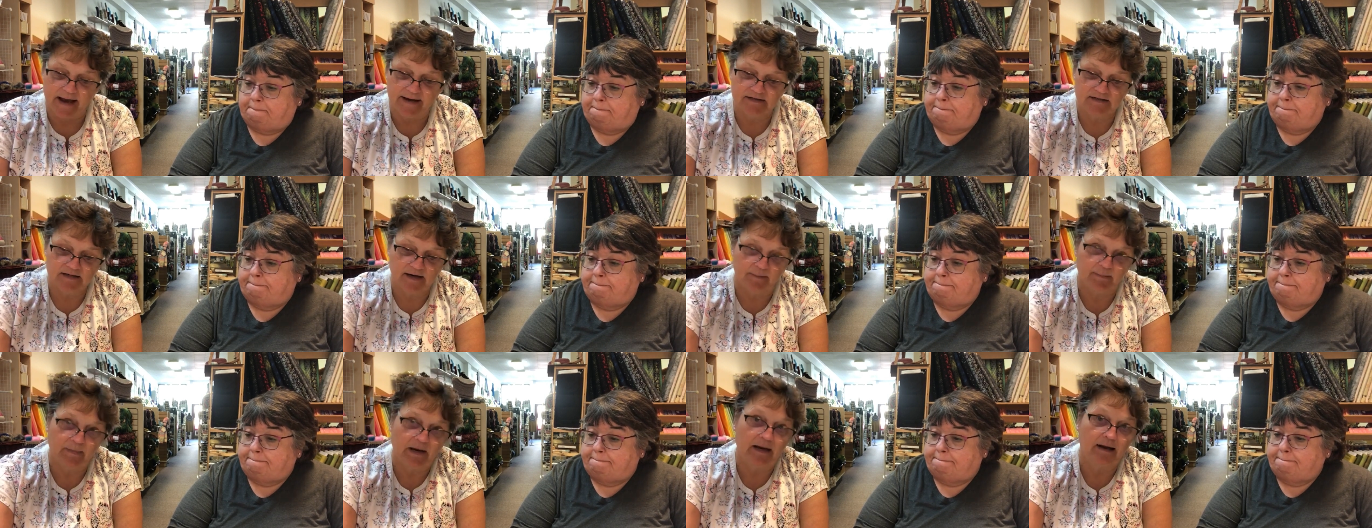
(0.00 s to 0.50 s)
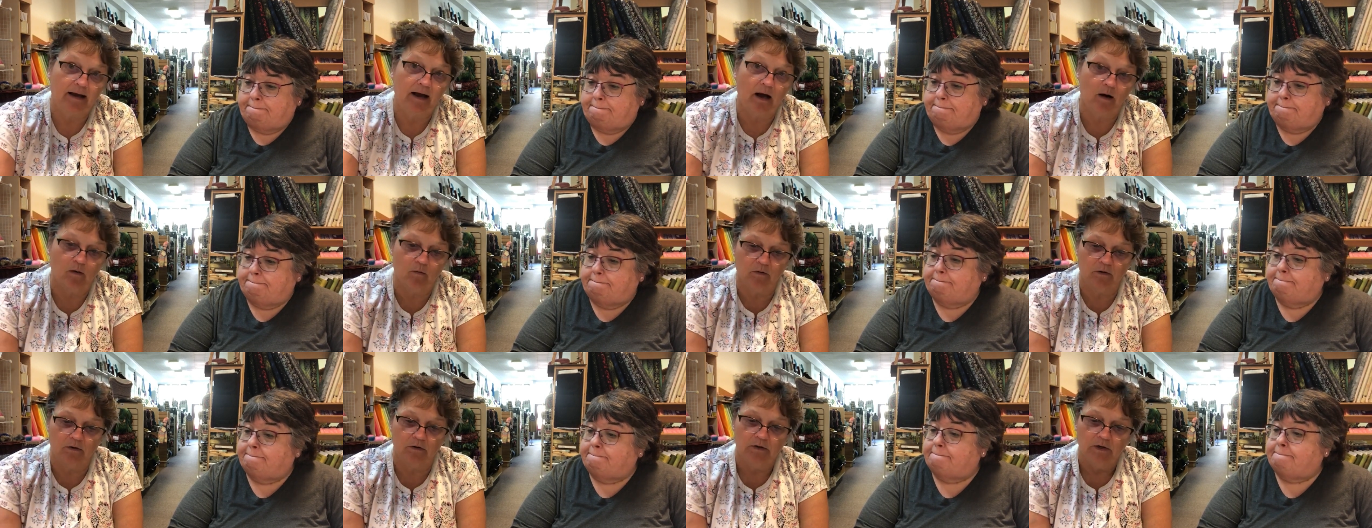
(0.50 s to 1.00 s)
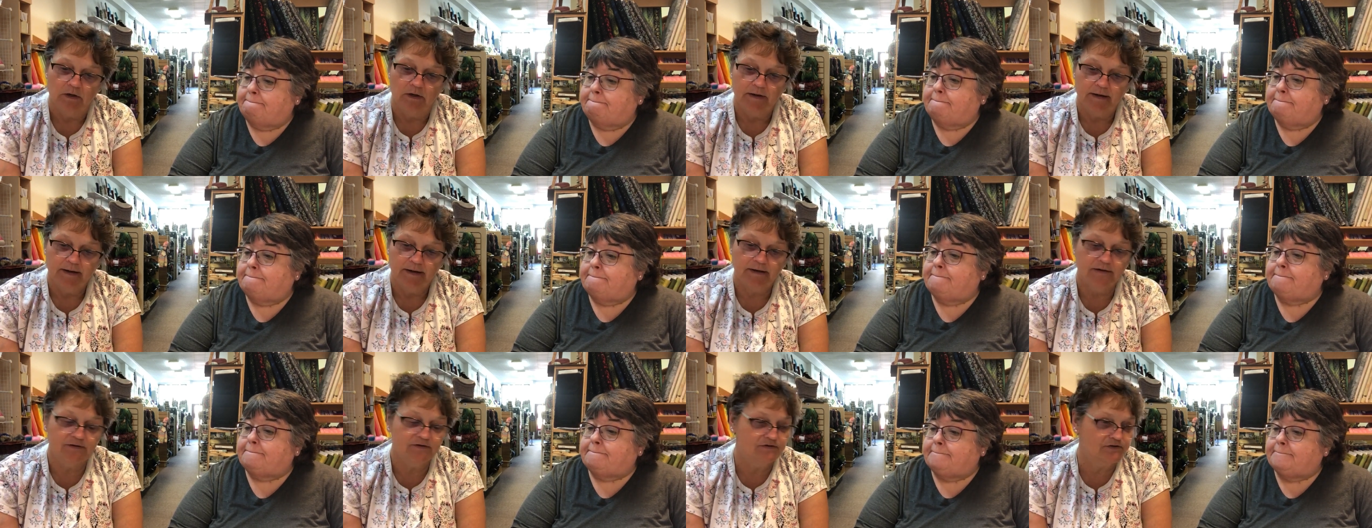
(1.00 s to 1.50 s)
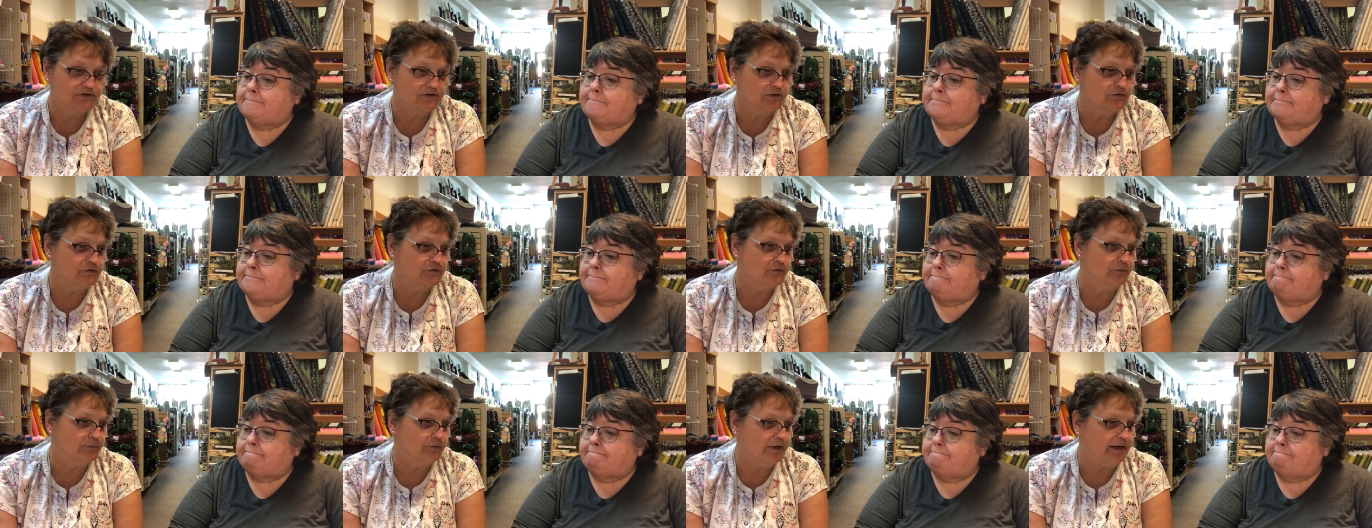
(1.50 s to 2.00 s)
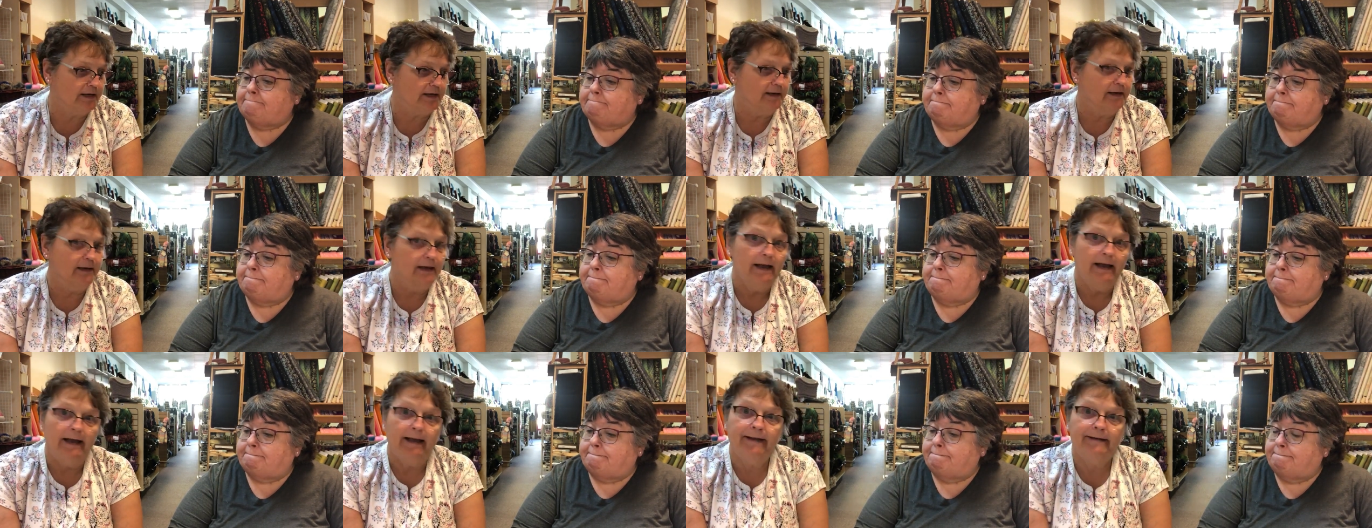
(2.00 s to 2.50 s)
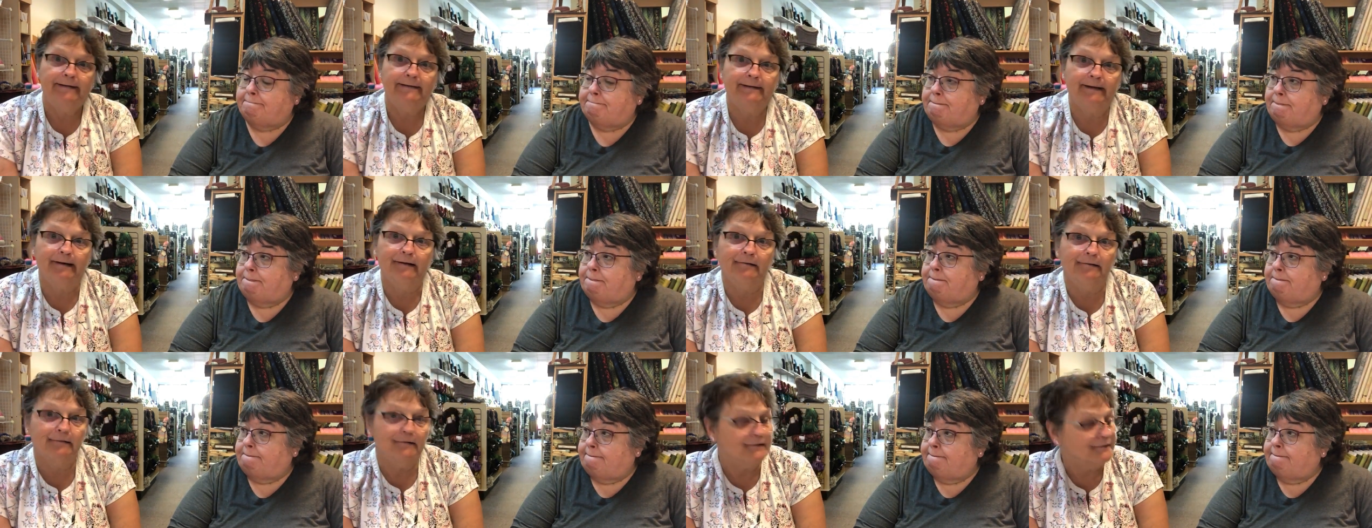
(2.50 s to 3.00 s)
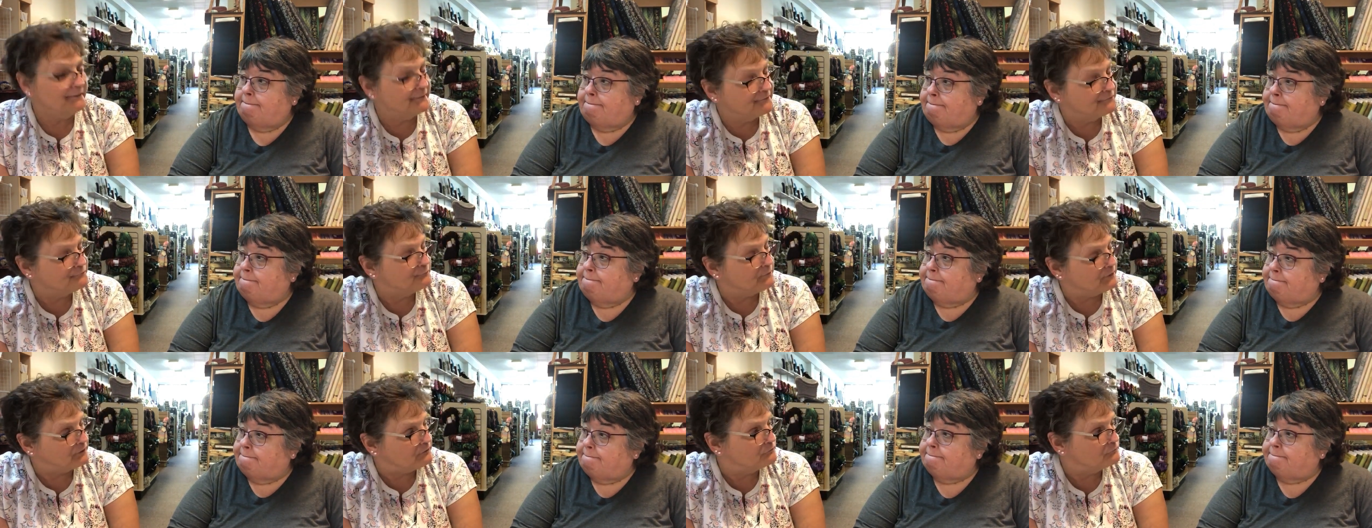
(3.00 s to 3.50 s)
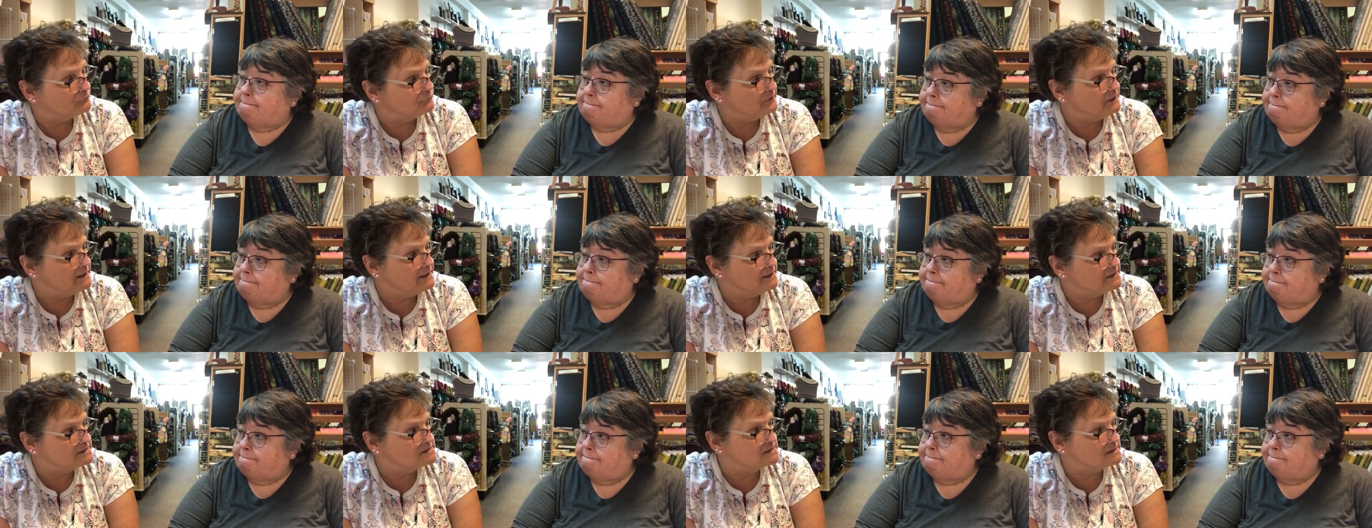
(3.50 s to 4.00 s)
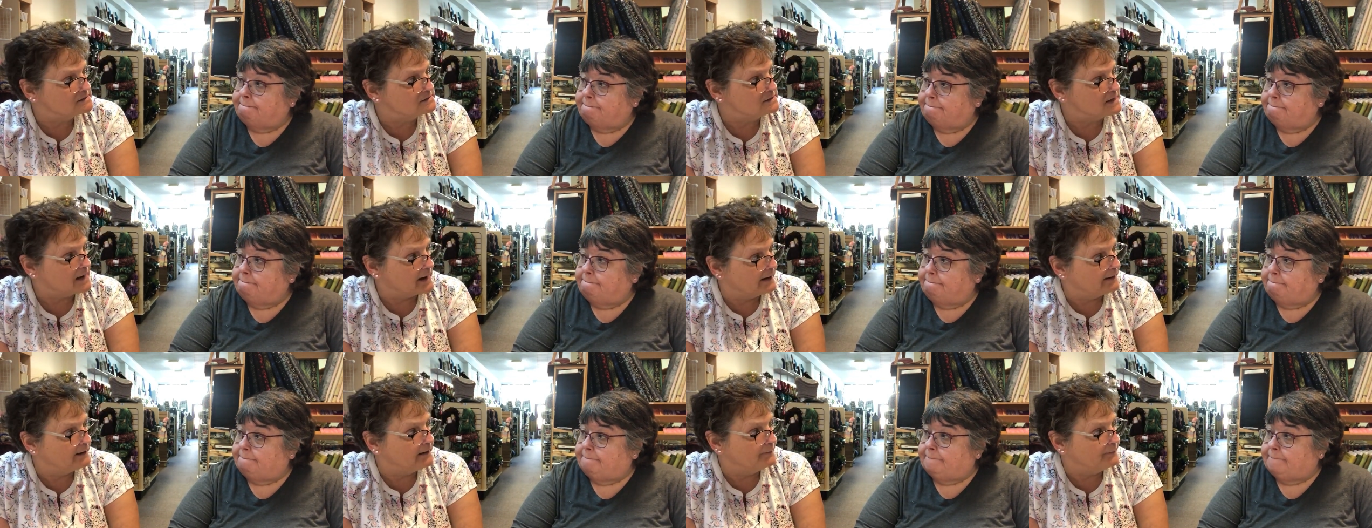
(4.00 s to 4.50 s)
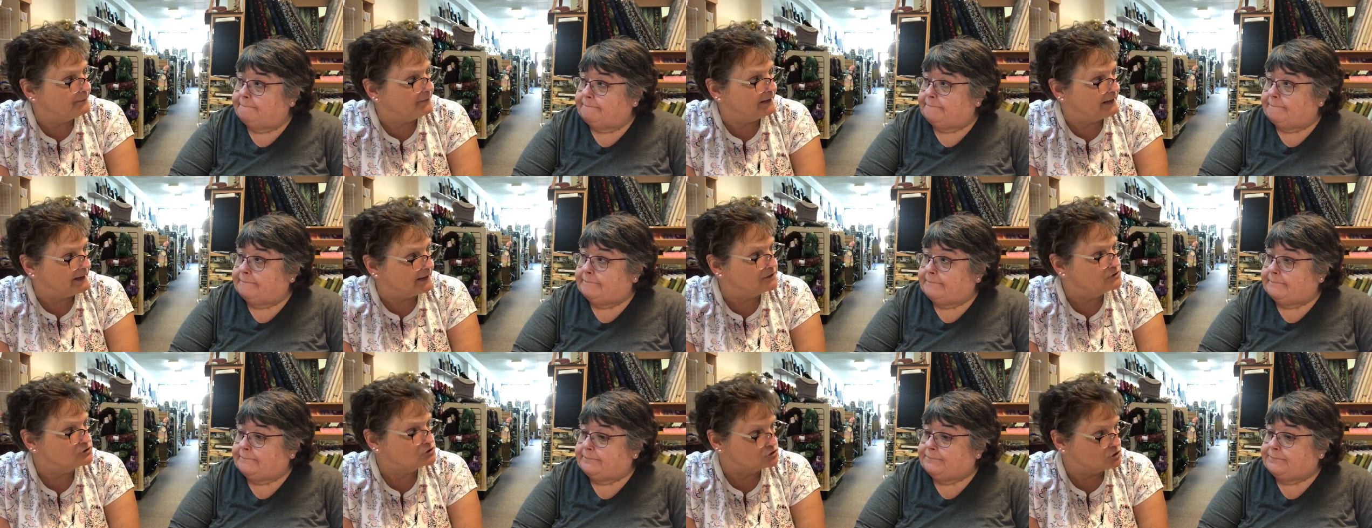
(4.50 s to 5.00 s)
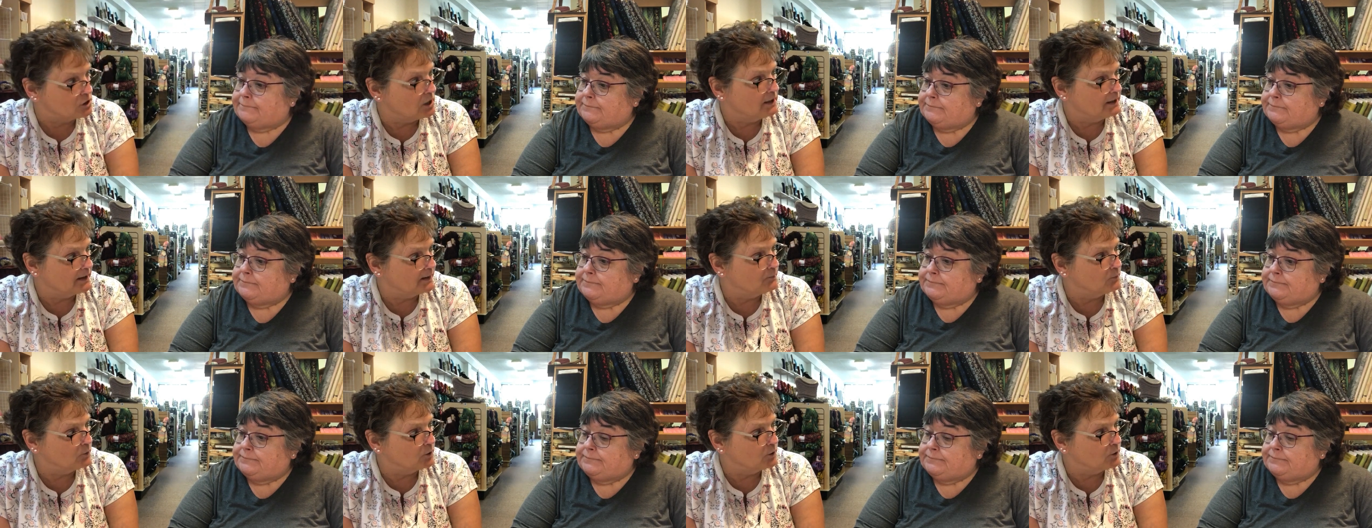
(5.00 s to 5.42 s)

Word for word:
Speaker 1: size on my cowl is the 3, and darn it all if my 3 isn't tied up in that shawl